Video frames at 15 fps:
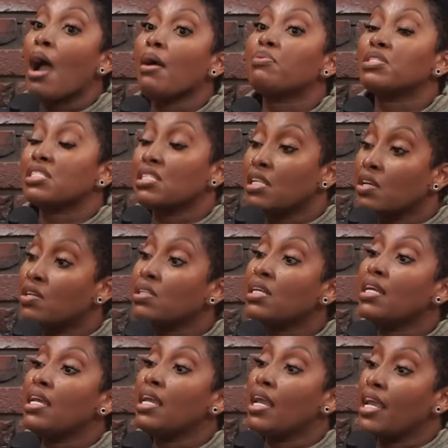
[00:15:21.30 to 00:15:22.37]
I was
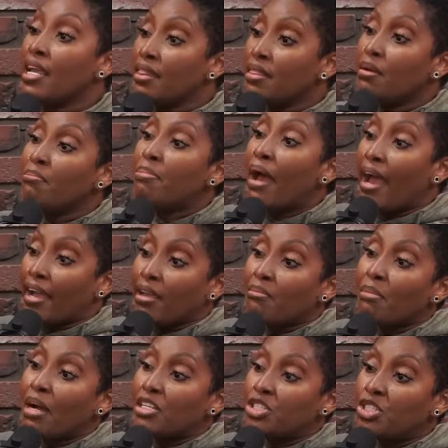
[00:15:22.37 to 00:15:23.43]
literally in the back in
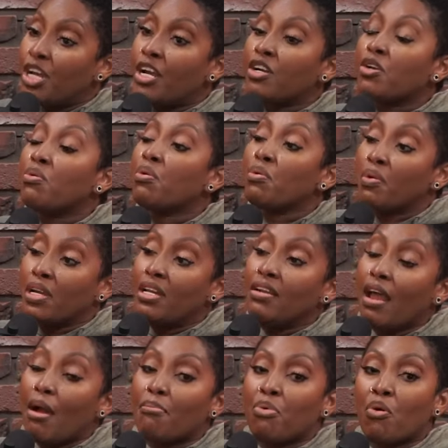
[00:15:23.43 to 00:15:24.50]
my chair. You were reading
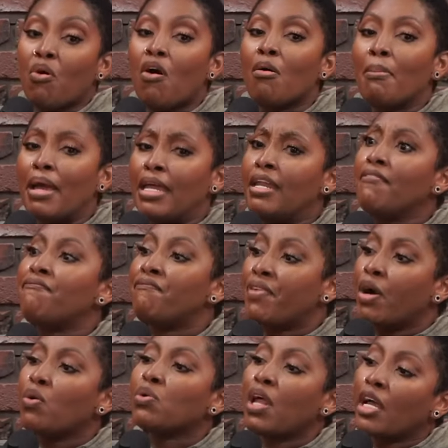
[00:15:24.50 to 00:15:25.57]
that poem, and it
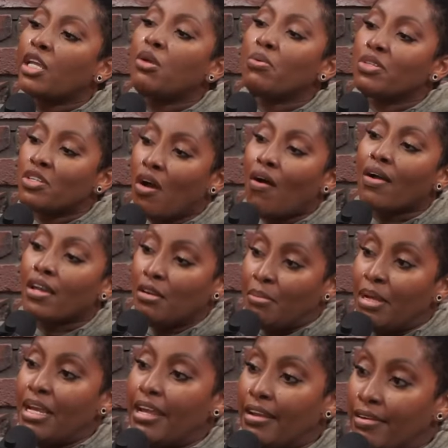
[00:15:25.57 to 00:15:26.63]
felt like you were talking to
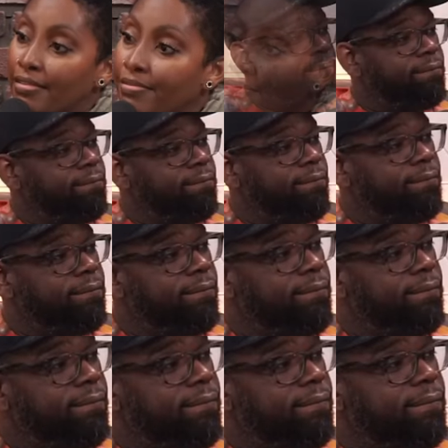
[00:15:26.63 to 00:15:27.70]
me.
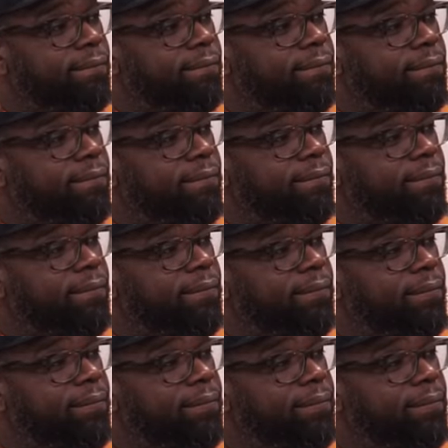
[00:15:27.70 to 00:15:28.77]
I swear to God, this is
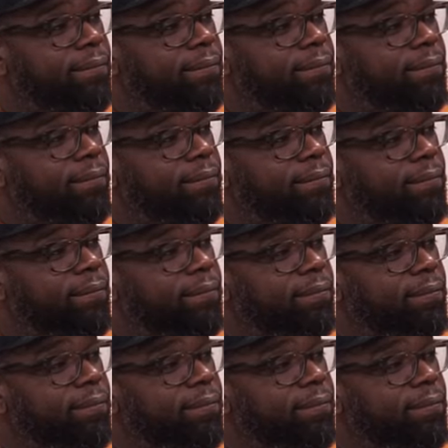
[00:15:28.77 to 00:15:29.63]
before we even